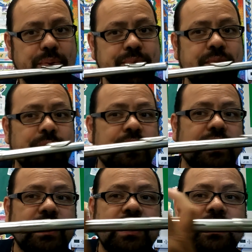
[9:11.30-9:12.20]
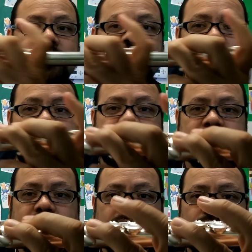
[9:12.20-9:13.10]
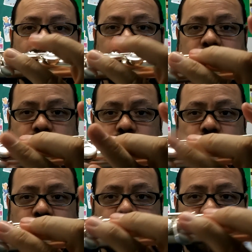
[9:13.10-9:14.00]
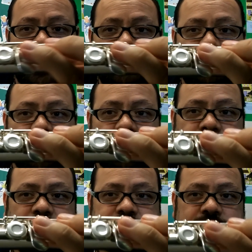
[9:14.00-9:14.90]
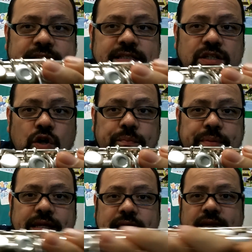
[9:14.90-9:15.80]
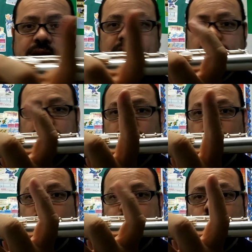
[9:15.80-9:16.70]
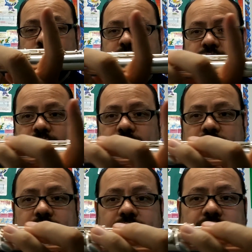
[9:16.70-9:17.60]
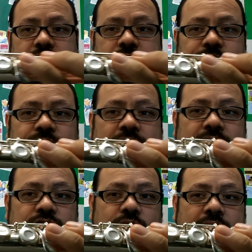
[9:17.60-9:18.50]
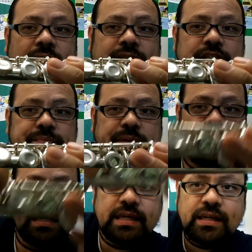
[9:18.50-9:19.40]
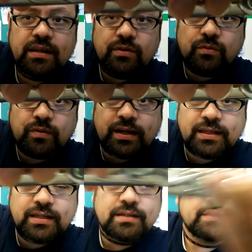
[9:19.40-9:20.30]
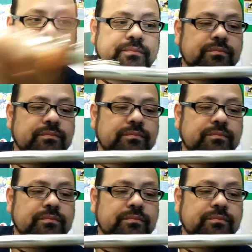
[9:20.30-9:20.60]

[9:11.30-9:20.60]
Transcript: Remember, E, D. 2, 3, 4, 5, 6. No pinky, no pointer. E flat, you add this pinky right here.